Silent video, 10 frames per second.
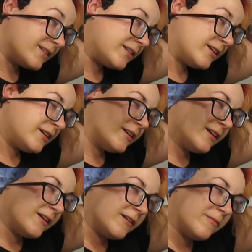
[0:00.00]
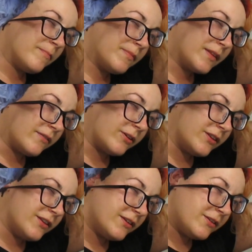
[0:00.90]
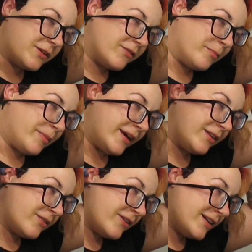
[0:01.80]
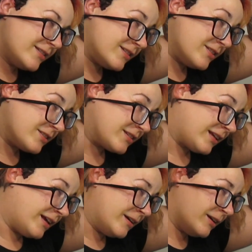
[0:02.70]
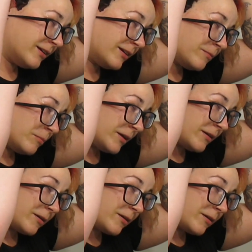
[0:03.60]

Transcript: And I've heard that they don't even pay their vets; they just make a